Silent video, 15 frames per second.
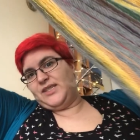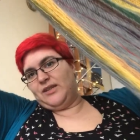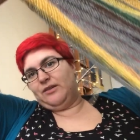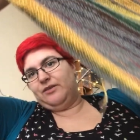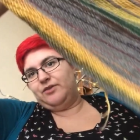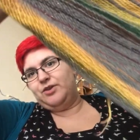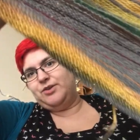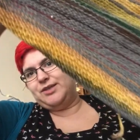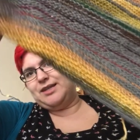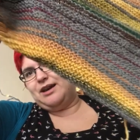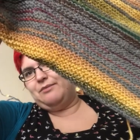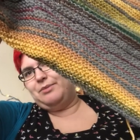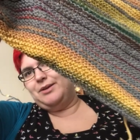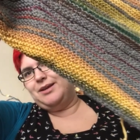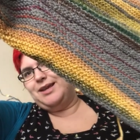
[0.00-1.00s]
So I've used
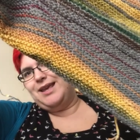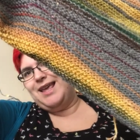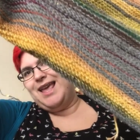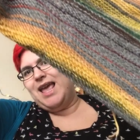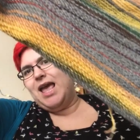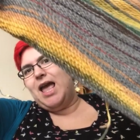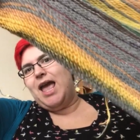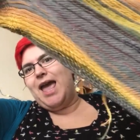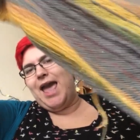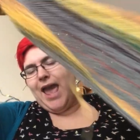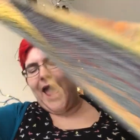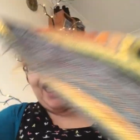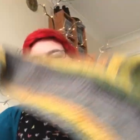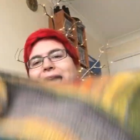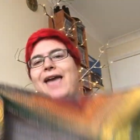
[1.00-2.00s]
up
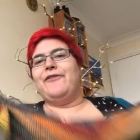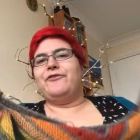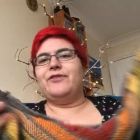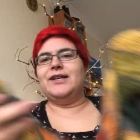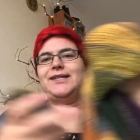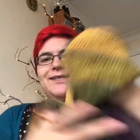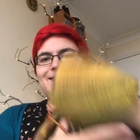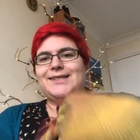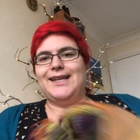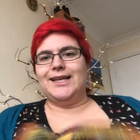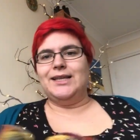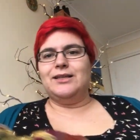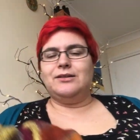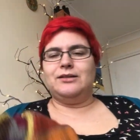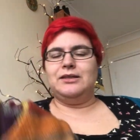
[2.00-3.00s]
every
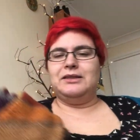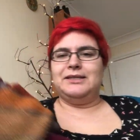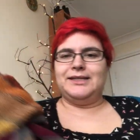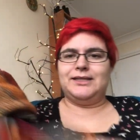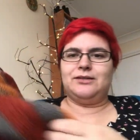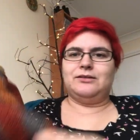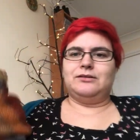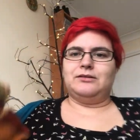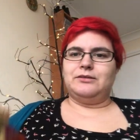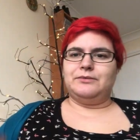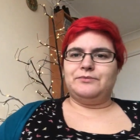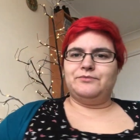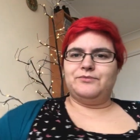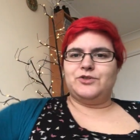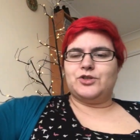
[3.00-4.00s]
single
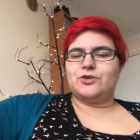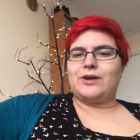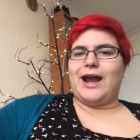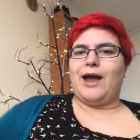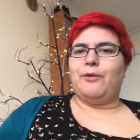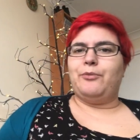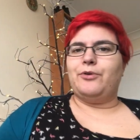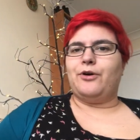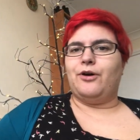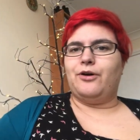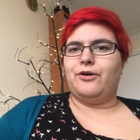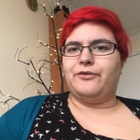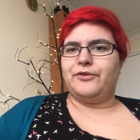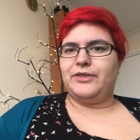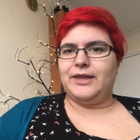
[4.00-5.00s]
little scrap
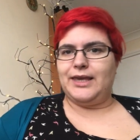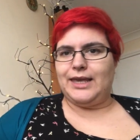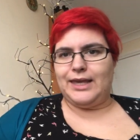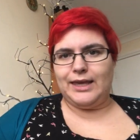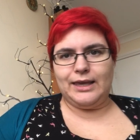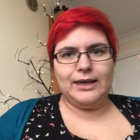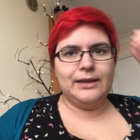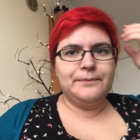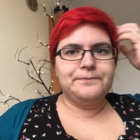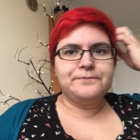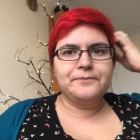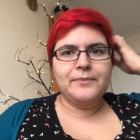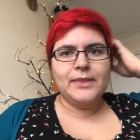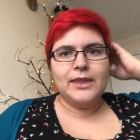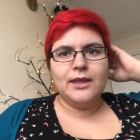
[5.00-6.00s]
of the
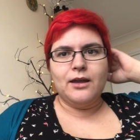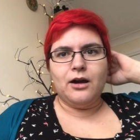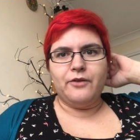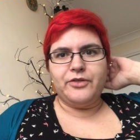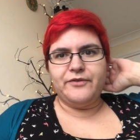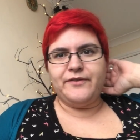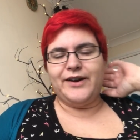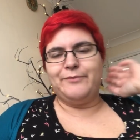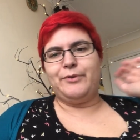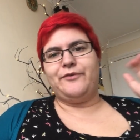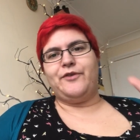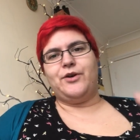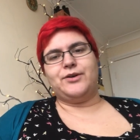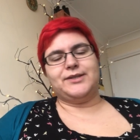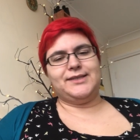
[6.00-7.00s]
of the Fibre
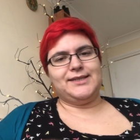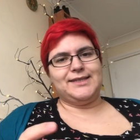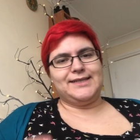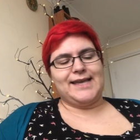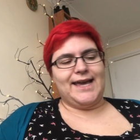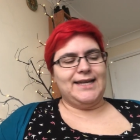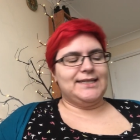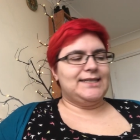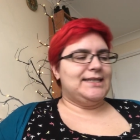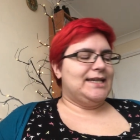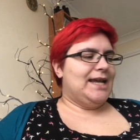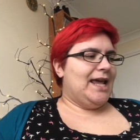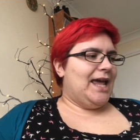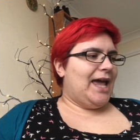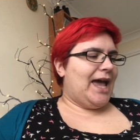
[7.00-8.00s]
Fox set
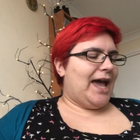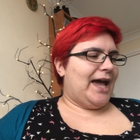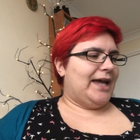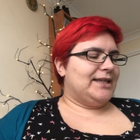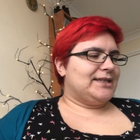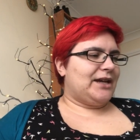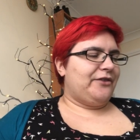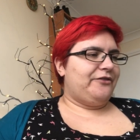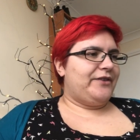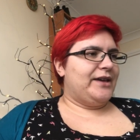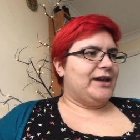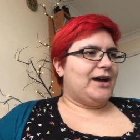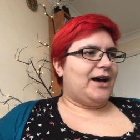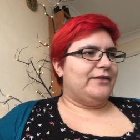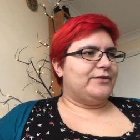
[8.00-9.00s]
and i
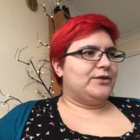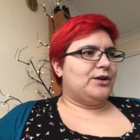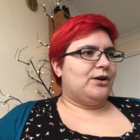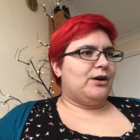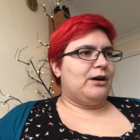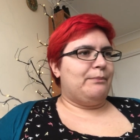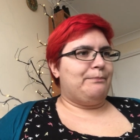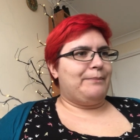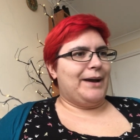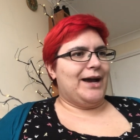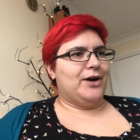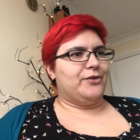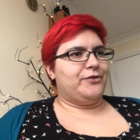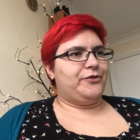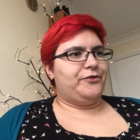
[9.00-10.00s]
think i've got
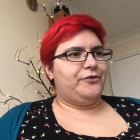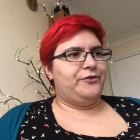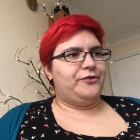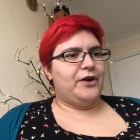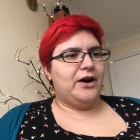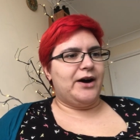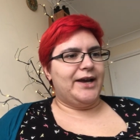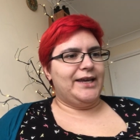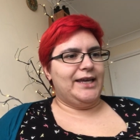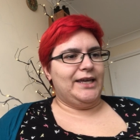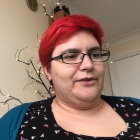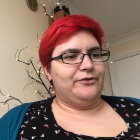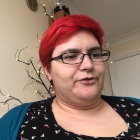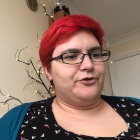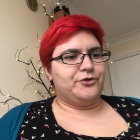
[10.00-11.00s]
about
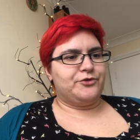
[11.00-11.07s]
five